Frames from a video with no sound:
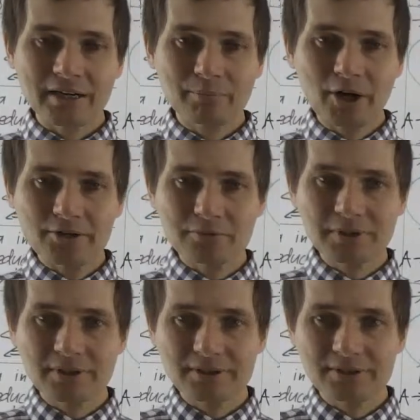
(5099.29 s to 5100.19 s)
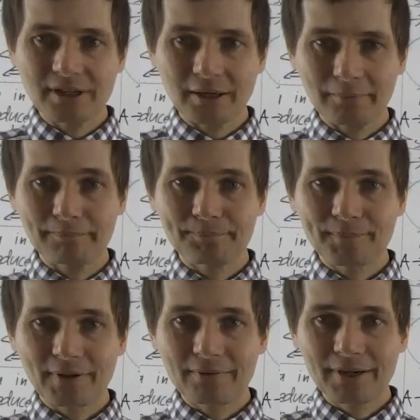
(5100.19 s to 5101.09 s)
parse with this thing.
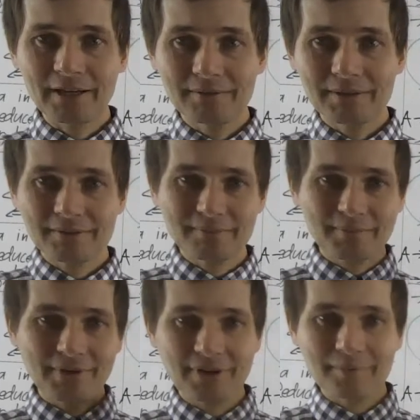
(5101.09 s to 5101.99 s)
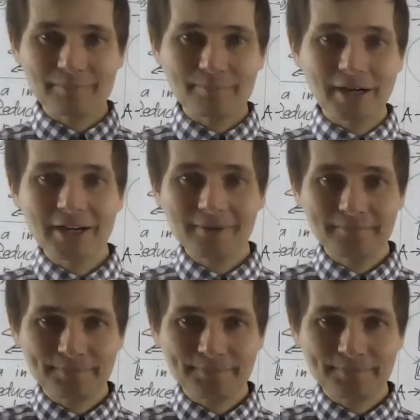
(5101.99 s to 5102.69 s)
Okay, all right, bye.